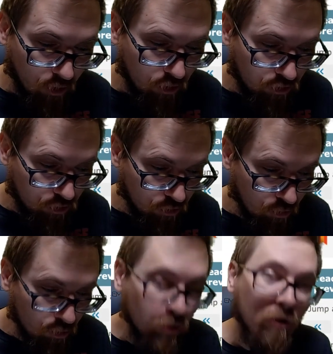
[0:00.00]

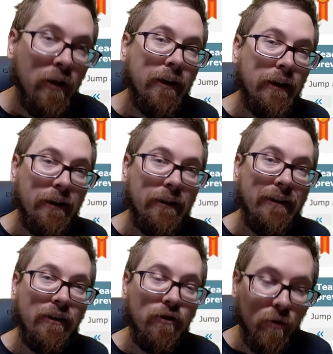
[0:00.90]
too
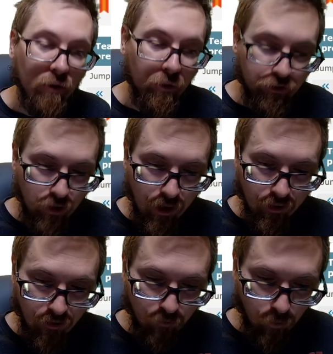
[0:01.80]
easy to lose track
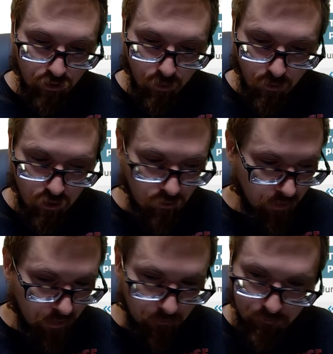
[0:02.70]
of where you are,
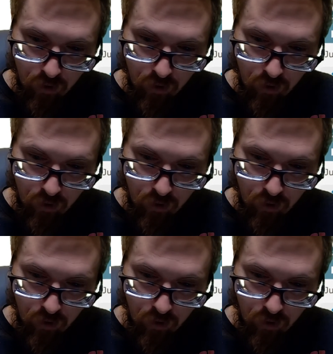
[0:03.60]
okay?